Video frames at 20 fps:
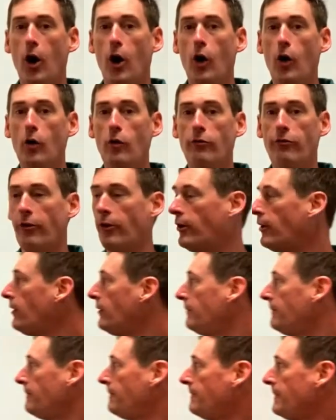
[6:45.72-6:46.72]
over,
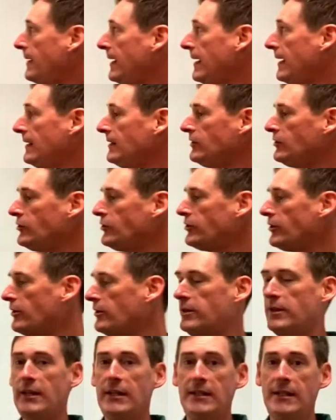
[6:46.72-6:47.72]

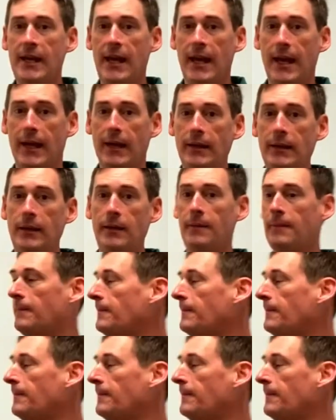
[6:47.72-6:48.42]
insert the 10,